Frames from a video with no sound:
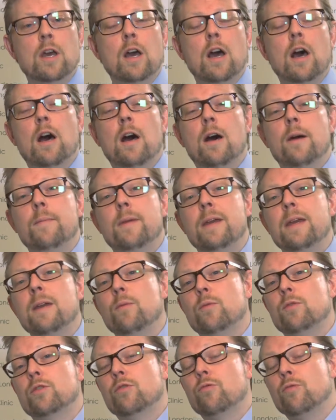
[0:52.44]

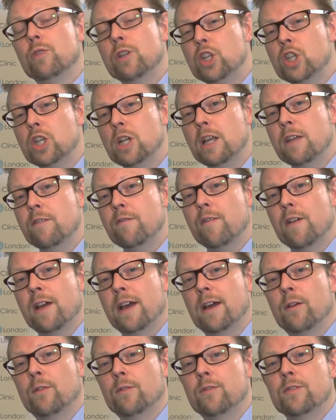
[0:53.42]
It was originally
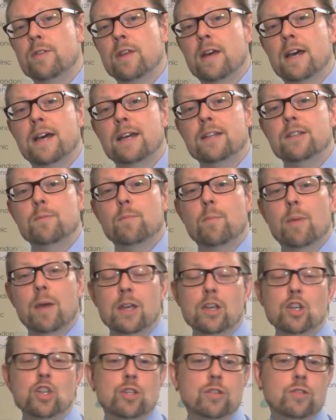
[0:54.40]
found that
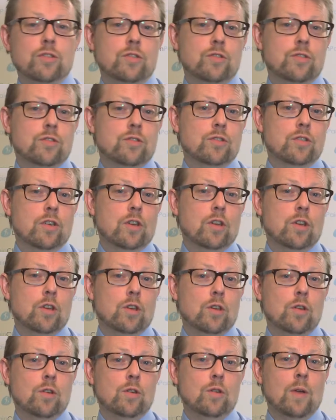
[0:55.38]
patients
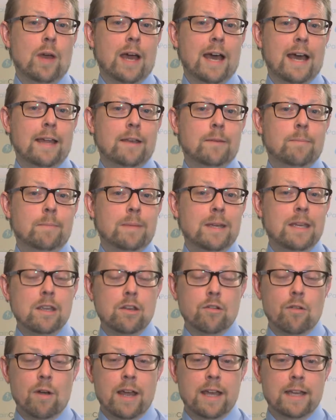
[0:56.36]
who had
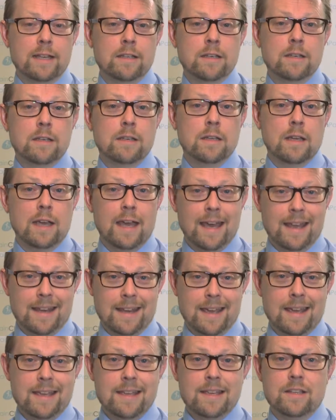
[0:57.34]
migraine
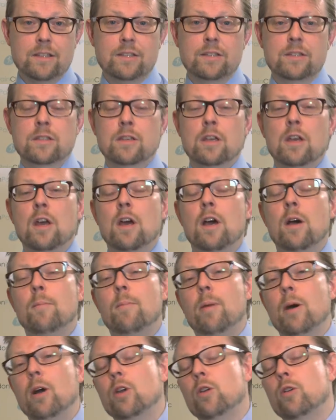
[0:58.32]
headaches,
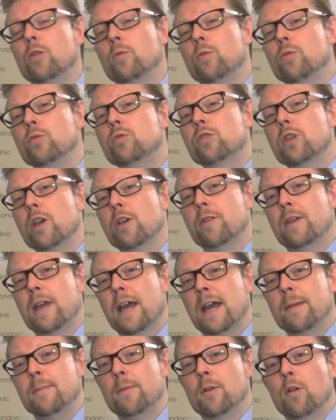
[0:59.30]
but who also
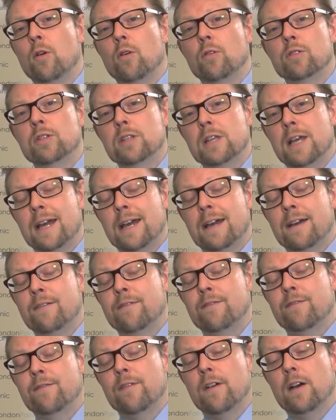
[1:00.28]
came along to
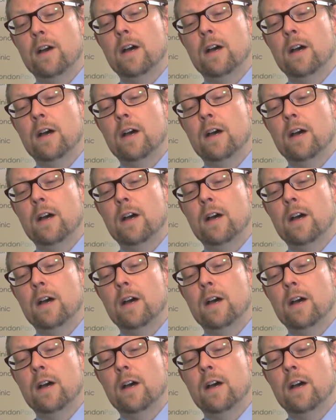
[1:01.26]
have